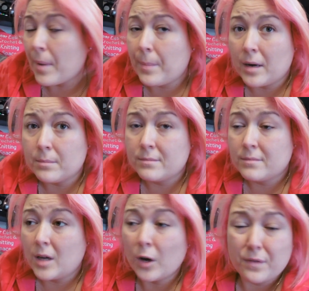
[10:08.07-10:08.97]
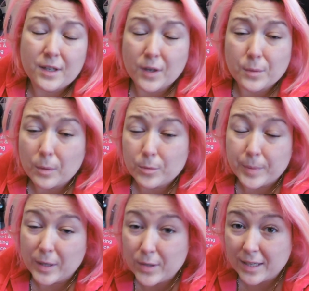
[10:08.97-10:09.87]
bum. Hopefully no one will
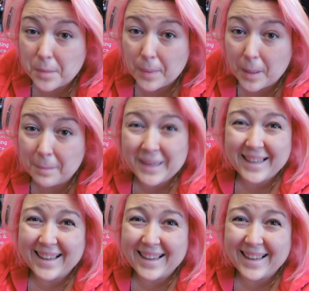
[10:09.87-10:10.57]
be looking at my bum.